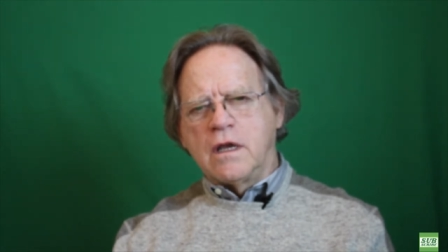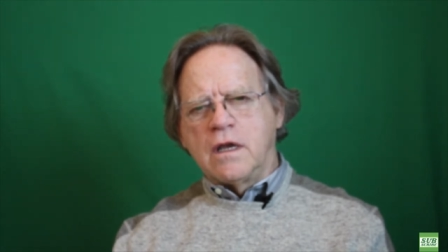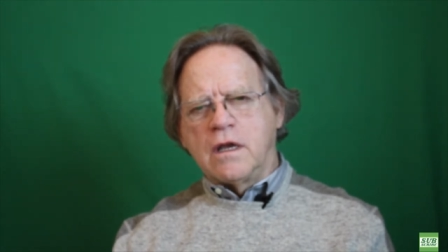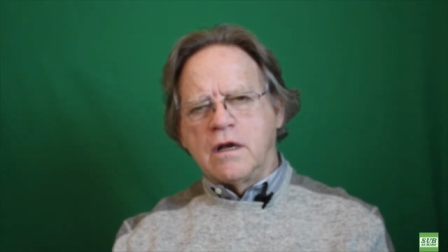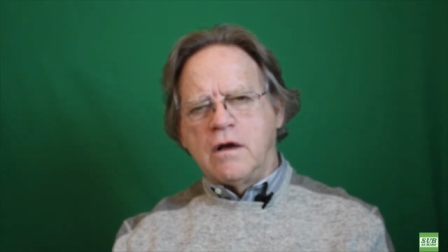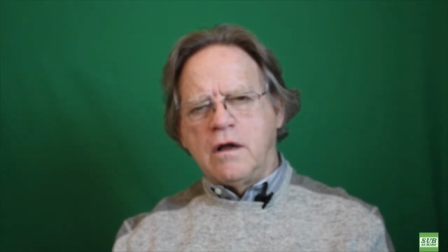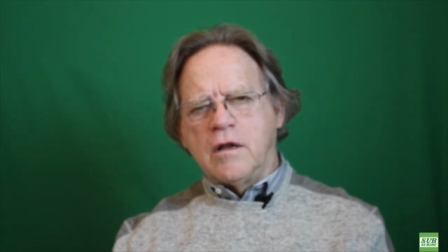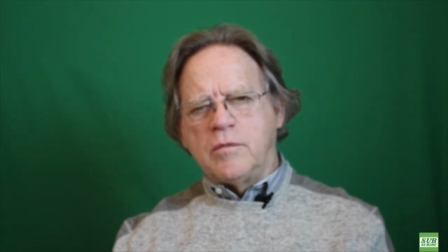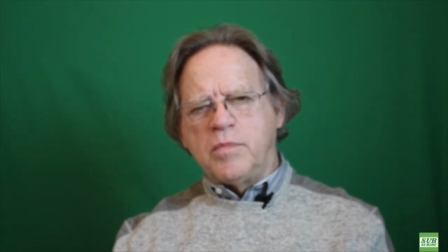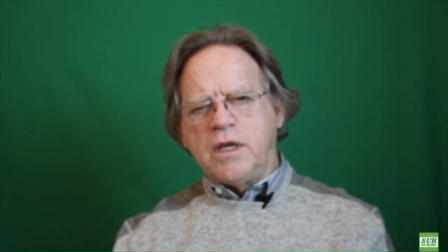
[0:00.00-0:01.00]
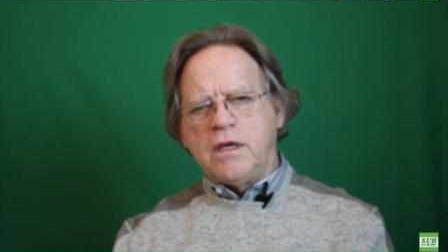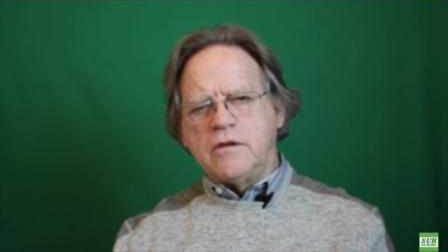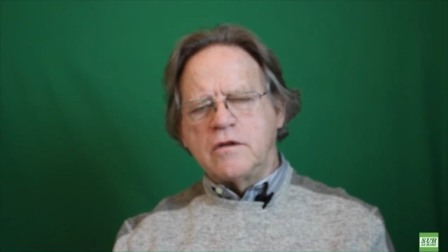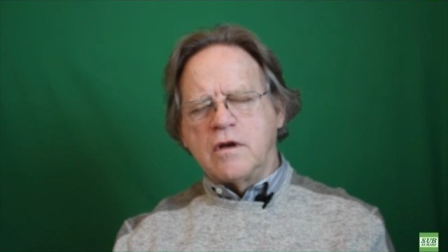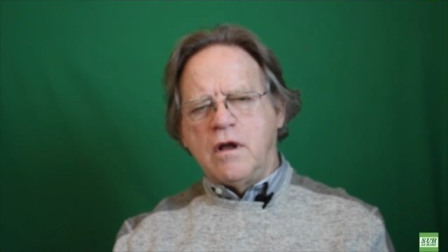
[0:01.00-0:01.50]
Call it
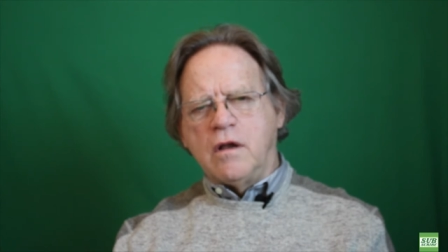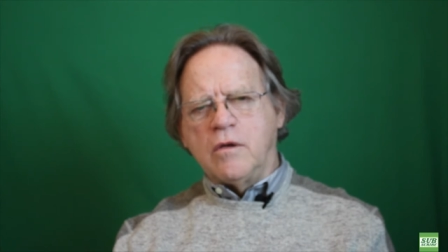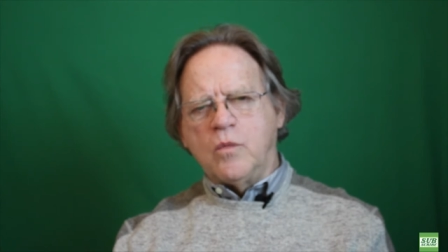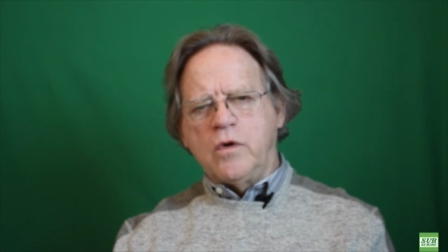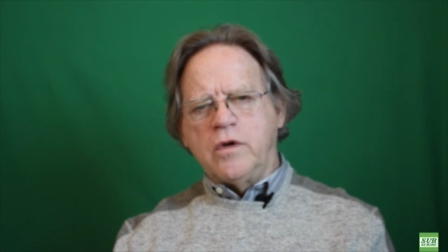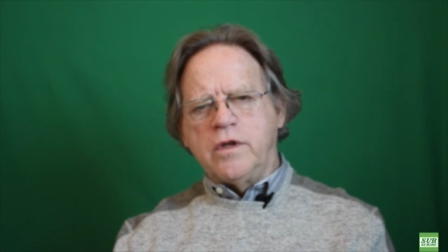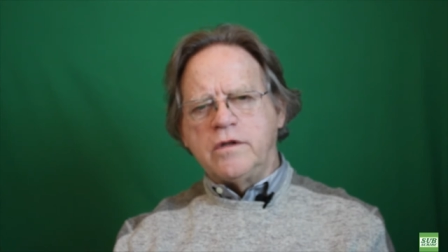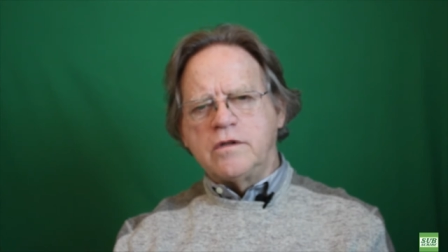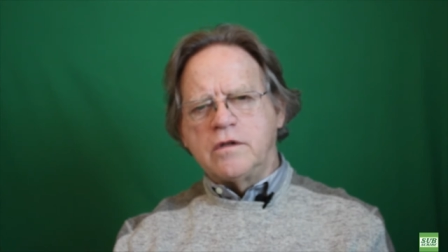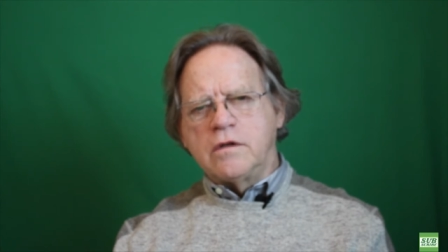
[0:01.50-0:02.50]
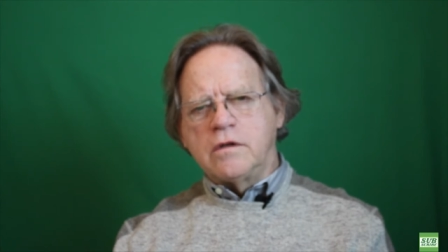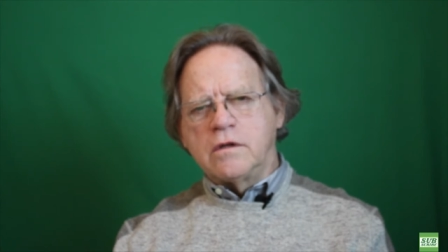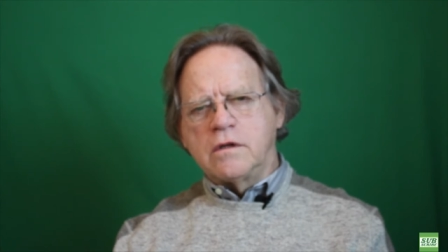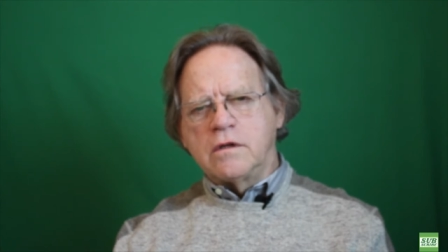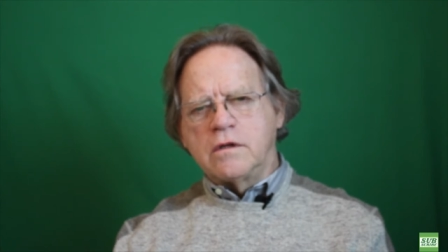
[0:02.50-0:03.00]
beach. Call it woods.
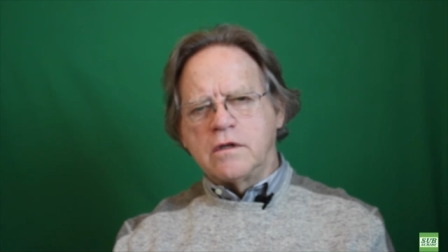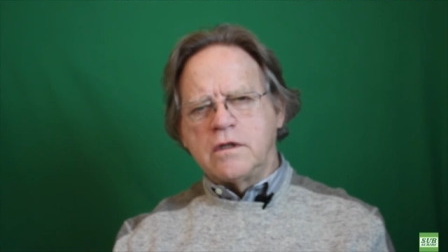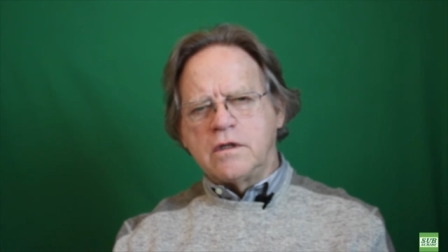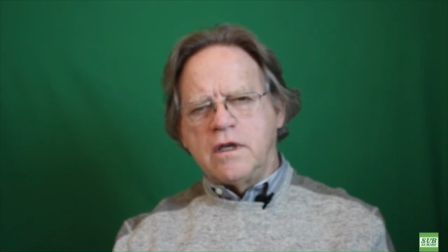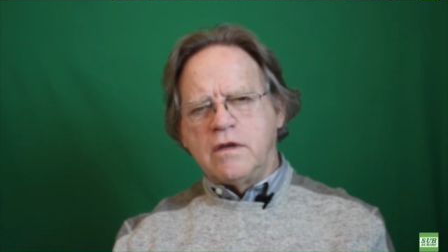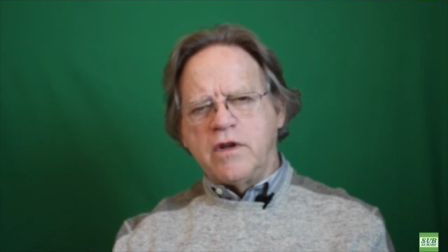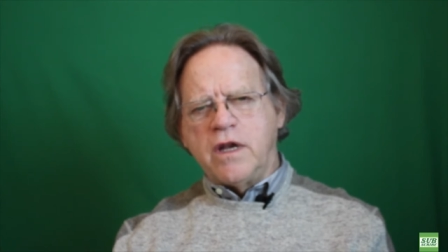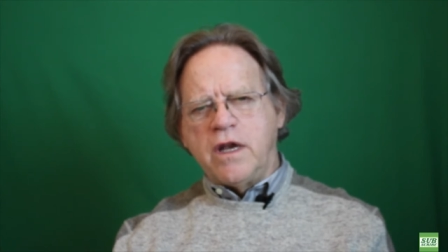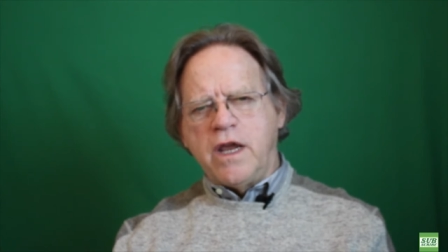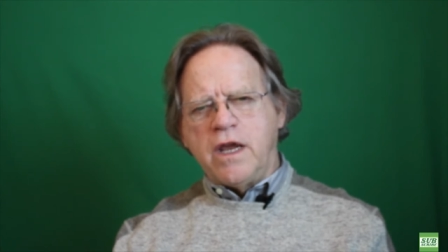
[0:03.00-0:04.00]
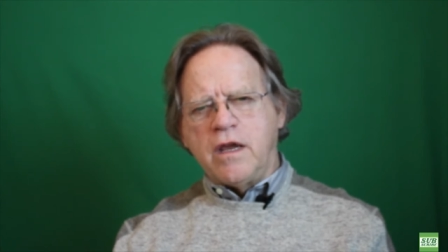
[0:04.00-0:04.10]
Just give it a name.